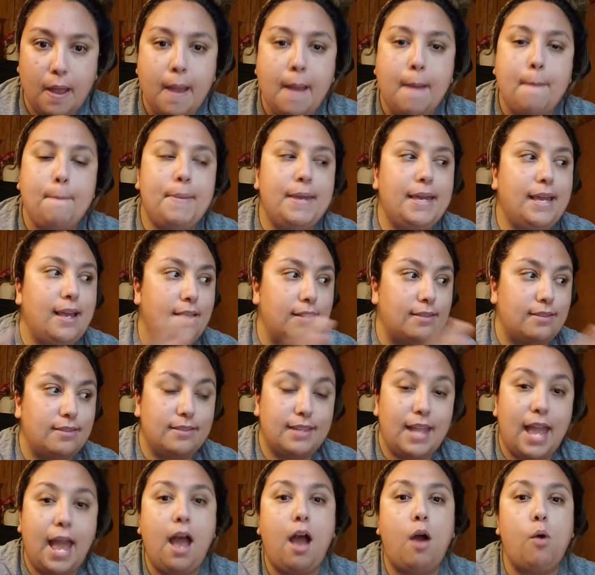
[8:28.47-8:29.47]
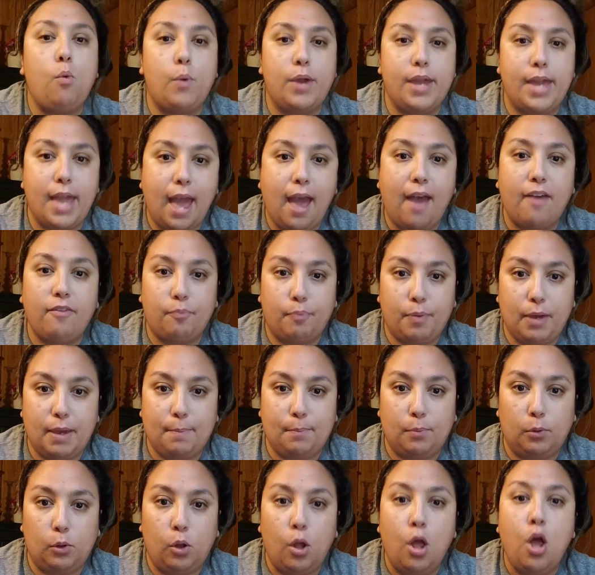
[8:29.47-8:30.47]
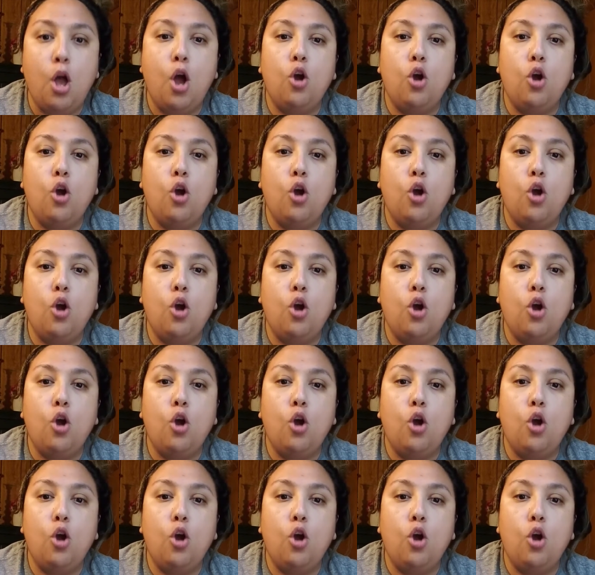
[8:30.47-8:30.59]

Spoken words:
because now we have people